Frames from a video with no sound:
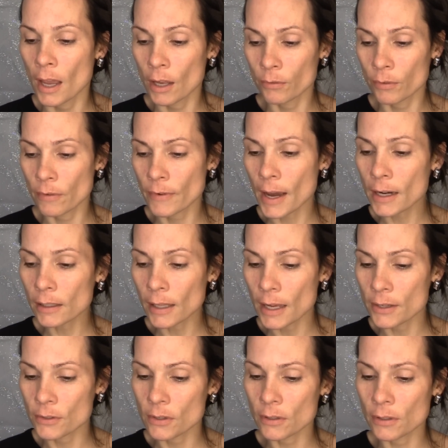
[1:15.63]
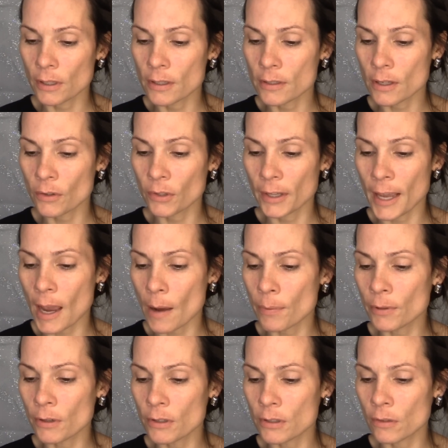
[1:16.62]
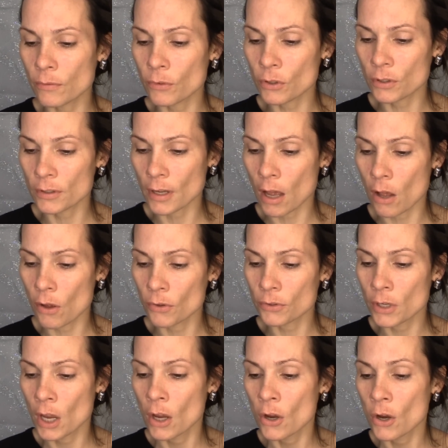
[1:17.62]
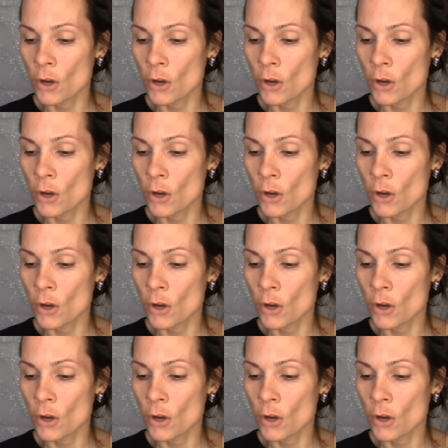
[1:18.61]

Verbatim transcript: and revitalizes, cleans out the capillaries of your cells,